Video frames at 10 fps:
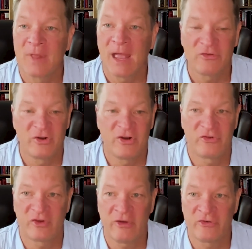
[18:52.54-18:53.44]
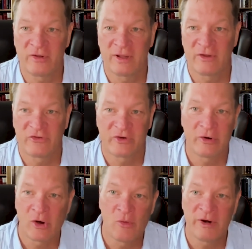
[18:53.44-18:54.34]
has a discussion that
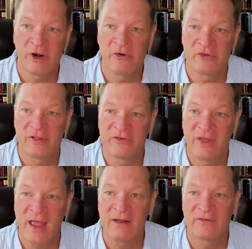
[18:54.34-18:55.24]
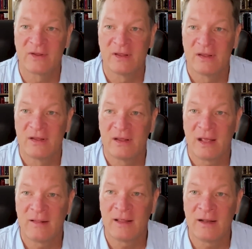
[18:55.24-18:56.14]
Sarah overhears in the tent.
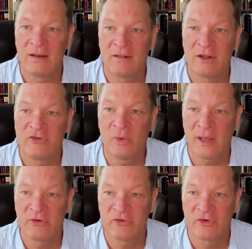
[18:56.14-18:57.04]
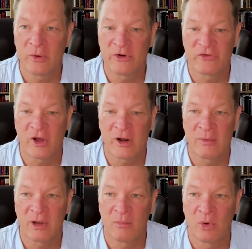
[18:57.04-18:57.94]
And then the two angels go into Sodom
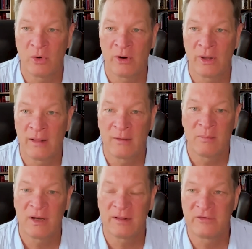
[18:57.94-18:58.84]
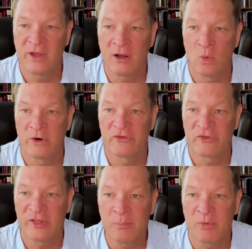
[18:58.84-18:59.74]
and Gomorrah, and the men of the town want to
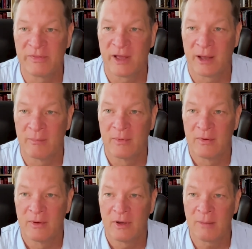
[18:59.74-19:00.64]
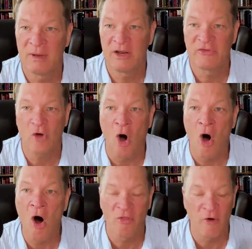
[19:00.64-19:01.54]
sleep with them. I mean, the
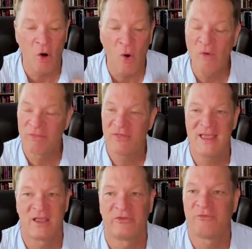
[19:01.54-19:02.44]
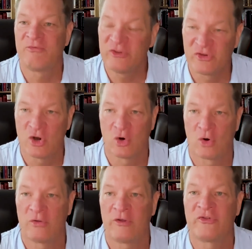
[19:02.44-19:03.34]
whole thing is
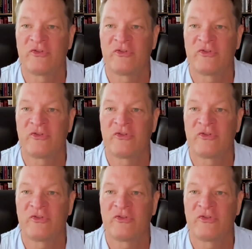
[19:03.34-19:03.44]
physical. There's